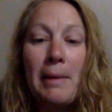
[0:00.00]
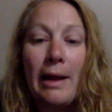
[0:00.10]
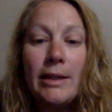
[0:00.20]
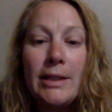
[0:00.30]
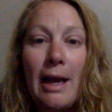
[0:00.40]

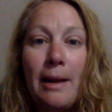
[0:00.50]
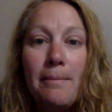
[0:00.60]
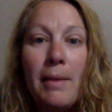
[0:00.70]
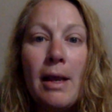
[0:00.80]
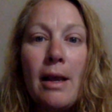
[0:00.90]
at a time.
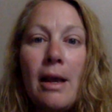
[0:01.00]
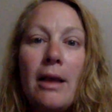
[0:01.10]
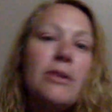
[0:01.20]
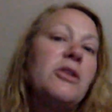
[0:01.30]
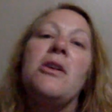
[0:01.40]

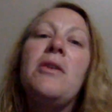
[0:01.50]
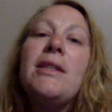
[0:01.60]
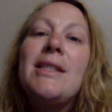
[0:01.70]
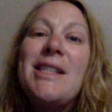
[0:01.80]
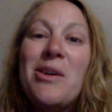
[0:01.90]

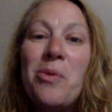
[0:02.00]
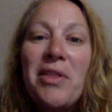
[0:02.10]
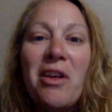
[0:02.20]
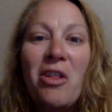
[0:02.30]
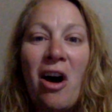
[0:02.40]
Students deal with
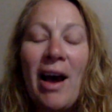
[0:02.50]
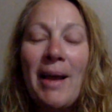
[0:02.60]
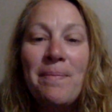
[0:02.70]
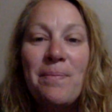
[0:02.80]
a lot.